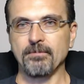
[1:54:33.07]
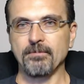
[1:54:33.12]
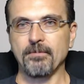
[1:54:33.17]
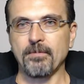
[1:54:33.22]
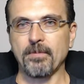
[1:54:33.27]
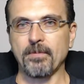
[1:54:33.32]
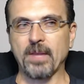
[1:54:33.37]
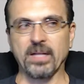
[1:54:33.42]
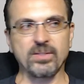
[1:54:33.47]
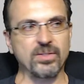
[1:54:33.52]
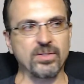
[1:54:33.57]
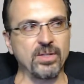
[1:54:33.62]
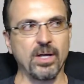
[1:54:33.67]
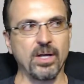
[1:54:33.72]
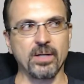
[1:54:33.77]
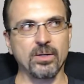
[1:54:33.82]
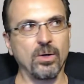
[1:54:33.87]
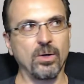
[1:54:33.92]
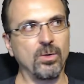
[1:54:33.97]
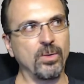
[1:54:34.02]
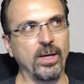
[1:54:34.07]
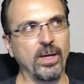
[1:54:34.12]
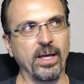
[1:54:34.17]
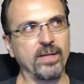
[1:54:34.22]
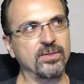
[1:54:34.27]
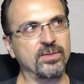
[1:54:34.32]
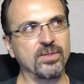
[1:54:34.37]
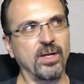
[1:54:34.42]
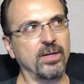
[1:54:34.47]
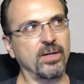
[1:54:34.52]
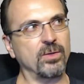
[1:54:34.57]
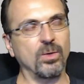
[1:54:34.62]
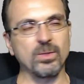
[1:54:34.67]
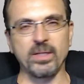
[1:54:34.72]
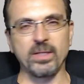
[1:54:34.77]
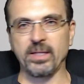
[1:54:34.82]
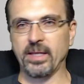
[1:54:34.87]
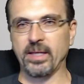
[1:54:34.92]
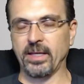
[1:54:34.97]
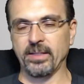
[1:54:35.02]
It's not
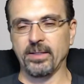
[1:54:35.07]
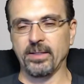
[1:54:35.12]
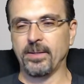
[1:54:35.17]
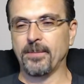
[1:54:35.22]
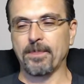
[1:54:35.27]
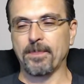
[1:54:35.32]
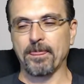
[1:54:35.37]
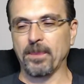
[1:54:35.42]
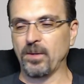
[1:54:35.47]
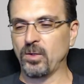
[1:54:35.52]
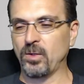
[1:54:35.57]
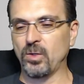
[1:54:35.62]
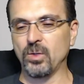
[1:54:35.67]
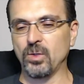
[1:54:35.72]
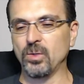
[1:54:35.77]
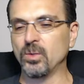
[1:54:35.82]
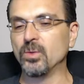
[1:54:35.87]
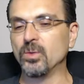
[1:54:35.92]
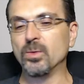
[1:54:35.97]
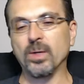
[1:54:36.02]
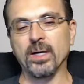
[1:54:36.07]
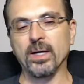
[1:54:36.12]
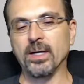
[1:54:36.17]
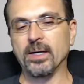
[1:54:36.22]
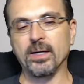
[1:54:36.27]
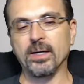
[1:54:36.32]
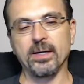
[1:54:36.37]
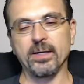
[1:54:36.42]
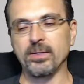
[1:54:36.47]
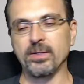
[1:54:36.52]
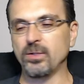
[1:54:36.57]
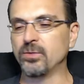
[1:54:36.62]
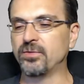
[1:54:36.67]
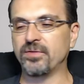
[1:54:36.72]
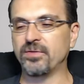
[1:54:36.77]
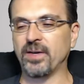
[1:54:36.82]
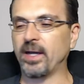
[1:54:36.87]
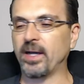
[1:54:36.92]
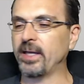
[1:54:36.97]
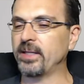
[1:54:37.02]
only that you
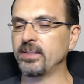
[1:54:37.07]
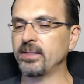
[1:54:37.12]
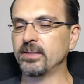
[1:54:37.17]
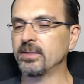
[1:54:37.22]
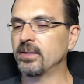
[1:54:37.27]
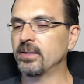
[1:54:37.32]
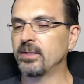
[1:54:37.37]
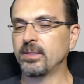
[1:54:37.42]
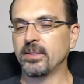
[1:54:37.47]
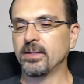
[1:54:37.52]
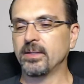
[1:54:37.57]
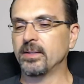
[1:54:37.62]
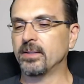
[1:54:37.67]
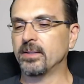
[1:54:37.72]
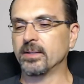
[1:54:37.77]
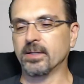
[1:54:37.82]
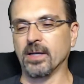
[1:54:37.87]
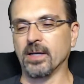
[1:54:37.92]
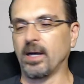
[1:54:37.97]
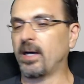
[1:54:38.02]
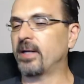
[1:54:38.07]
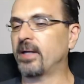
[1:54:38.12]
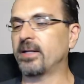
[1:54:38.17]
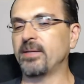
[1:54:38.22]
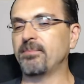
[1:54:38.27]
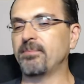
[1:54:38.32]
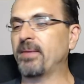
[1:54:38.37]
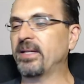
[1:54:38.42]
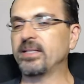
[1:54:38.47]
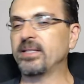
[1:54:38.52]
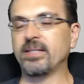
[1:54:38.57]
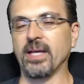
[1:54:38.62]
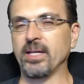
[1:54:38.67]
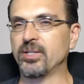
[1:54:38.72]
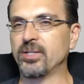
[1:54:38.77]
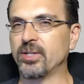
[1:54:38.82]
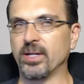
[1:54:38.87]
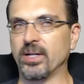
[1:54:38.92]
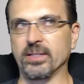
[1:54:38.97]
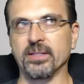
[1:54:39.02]
find God in
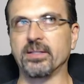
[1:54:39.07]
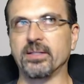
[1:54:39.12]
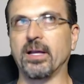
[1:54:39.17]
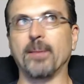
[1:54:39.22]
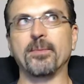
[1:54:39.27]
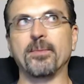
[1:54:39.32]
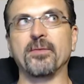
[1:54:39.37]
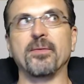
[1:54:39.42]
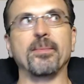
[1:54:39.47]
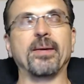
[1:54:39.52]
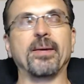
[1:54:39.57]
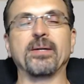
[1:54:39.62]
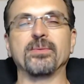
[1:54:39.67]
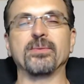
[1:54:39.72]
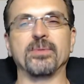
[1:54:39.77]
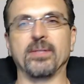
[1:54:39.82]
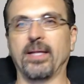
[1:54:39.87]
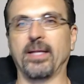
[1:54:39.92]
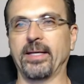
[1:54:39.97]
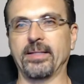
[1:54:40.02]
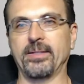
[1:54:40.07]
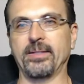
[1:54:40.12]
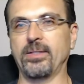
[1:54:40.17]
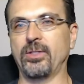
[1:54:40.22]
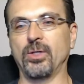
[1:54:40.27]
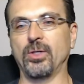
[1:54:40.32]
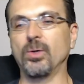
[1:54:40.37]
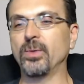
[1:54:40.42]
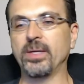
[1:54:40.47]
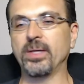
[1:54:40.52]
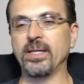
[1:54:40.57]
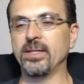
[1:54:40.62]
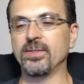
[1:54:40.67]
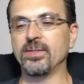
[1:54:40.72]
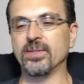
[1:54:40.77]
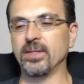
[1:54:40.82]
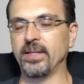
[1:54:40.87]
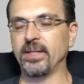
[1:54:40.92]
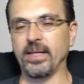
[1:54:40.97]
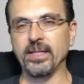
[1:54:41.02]
meditation at the top of a mountain like yogis
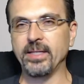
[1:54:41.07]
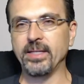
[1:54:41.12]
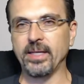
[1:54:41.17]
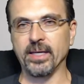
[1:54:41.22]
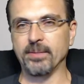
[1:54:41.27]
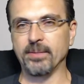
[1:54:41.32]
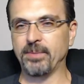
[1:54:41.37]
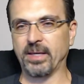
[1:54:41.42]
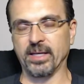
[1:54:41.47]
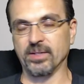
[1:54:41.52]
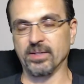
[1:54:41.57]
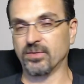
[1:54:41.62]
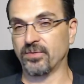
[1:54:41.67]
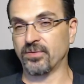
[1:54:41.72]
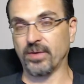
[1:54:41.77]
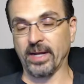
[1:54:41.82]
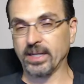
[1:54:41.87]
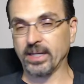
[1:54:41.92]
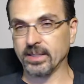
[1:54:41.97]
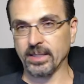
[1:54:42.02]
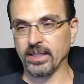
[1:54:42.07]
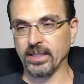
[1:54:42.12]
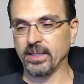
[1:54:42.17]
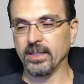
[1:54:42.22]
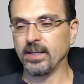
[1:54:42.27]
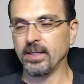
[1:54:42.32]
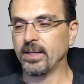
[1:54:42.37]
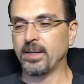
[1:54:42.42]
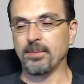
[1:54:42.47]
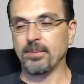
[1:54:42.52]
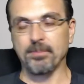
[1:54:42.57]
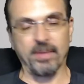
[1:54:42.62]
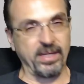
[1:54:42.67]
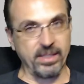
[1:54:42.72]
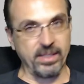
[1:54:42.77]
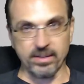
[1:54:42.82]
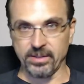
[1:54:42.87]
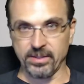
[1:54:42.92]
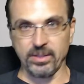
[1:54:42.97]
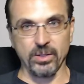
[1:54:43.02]
in India, because frankly, many
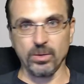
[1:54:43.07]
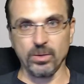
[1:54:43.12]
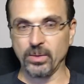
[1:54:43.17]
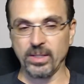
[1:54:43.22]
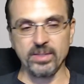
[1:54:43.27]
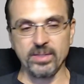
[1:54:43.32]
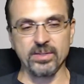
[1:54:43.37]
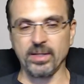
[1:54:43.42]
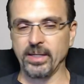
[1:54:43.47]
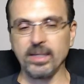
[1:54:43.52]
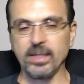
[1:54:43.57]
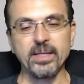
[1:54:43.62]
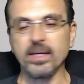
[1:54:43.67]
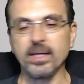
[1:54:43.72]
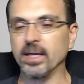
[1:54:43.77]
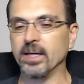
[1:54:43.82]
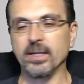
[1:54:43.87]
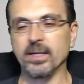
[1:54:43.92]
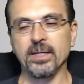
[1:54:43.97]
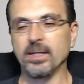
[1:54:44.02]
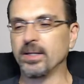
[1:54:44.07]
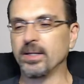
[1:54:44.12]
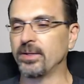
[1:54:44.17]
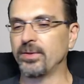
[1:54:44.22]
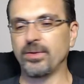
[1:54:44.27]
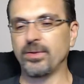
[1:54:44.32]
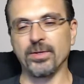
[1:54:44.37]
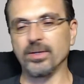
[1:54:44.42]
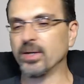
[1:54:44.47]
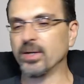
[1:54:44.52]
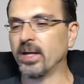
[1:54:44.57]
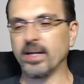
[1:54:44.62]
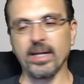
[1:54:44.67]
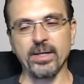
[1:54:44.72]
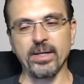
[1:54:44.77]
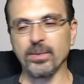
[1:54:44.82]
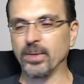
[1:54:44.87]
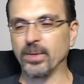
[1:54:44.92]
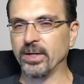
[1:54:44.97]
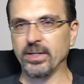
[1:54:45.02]
of the yogis in India, they're not
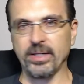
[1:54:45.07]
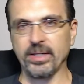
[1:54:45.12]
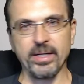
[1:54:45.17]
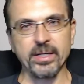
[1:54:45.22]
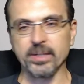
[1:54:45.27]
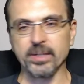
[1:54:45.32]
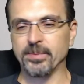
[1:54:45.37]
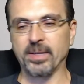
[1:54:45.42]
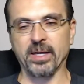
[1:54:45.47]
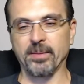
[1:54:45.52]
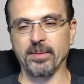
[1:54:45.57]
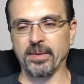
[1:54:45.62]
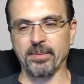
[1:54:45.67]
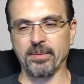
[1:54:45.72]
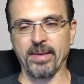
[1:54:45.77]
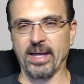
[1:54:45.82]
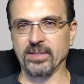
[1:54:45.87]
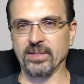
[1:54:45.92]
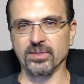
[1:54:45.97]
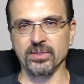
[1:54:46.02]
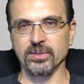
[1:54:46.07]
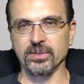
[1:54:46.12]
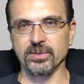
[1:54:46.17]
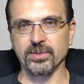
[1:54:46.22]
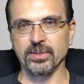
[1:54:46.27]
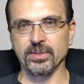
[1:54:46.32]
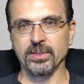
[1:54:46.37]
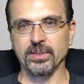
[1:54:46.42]
anywhere near becoming masters,